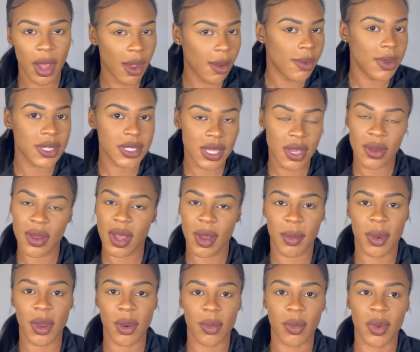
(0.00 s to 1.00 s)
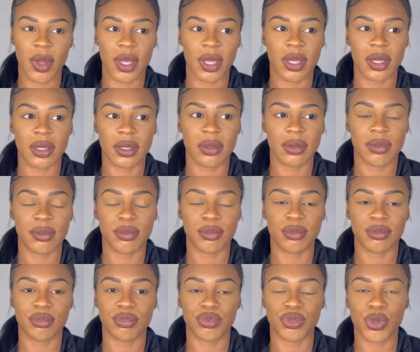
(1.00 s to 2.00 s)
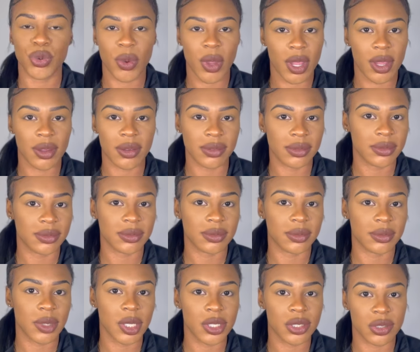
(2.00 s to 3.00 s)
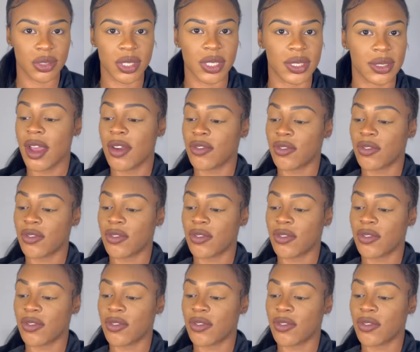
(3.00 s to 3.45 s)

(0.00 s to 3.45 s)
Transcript: always gonna come home with 1,200.